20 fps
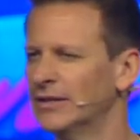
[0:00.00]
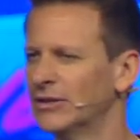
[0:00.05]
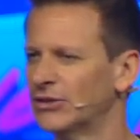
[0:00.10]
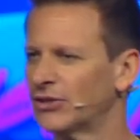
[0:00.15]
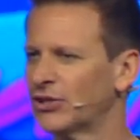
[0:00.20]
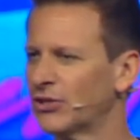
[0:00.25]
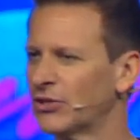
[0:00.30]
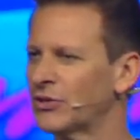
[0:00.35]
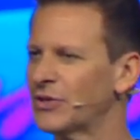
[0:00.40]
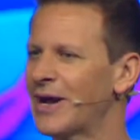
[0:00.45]

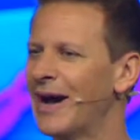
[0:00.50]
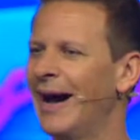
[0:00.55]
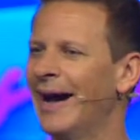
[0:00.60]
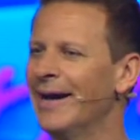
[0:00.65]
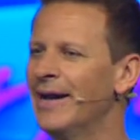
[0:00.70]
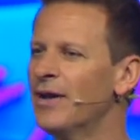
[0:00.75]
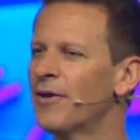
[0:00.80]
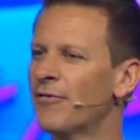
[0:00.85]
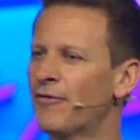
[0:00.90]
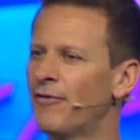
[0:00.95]
to
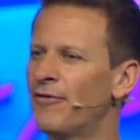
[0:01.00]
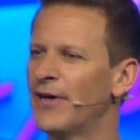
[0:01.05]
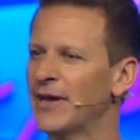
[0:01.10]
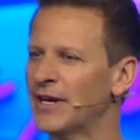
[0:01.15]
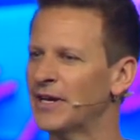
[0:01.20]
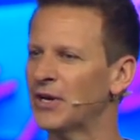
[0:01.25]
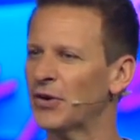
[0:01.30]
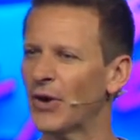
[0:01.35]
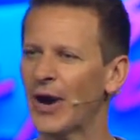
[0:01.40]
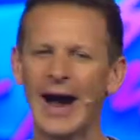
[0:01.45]
kind of
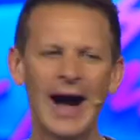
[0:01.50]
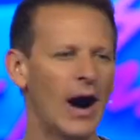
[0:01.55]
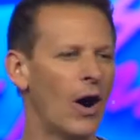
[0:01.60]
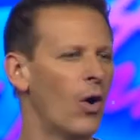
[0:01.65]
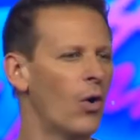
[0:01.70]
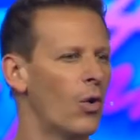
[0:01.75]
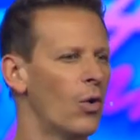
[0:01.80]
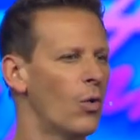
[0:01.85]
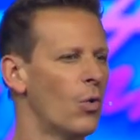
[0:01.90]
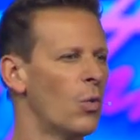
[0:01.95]
figure
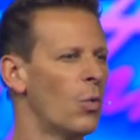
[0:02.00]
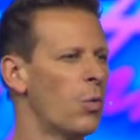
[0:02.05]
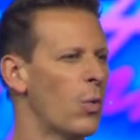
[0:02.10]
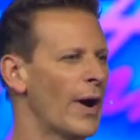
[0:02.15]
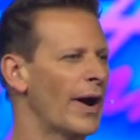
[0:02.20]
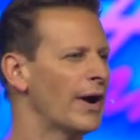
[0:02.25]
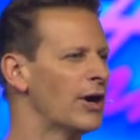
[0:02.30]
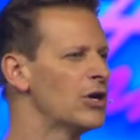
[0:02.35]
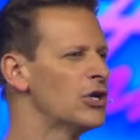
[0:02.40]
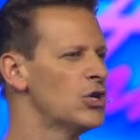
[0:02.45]
out
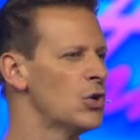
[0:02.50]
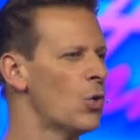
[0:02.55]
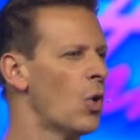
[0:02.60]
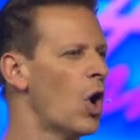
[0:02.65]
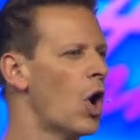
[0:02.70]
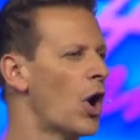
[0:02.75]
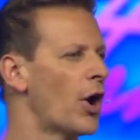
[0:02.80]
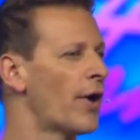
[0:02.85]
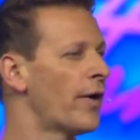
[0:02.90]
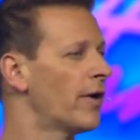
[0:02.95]
where you
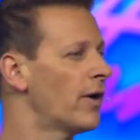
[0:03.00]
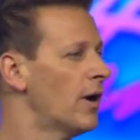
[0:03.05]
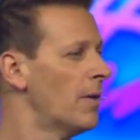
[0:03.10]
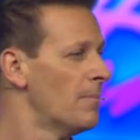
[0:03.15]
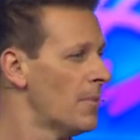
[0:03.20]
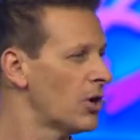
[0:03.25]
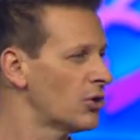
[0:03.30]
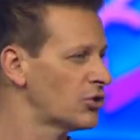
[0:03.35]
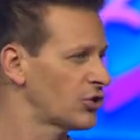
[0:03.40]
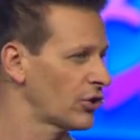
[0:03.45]
are
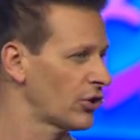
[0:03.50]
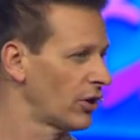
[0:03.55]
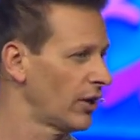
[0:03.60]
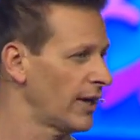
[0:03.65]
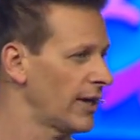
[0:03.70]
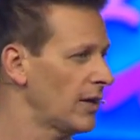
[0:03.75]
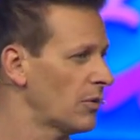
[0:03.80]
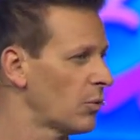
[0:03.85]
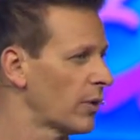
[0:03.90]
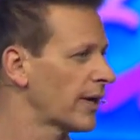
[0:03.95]

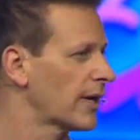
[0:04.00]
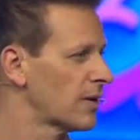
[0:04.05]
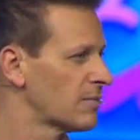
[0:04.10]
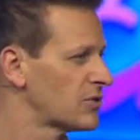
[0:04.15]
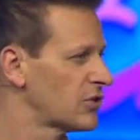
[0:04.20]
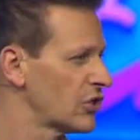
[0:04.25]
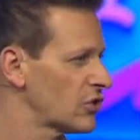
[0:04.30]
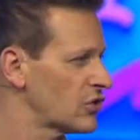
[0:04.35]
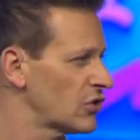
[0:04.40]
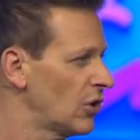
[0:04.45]
emotionally when it comes
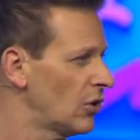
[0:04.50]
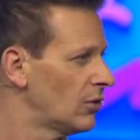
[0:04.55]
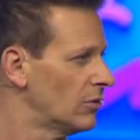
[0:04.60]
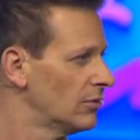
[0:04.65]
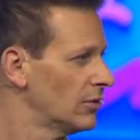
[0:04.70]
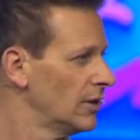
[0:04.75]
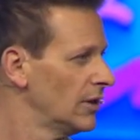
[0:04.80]
to your soul,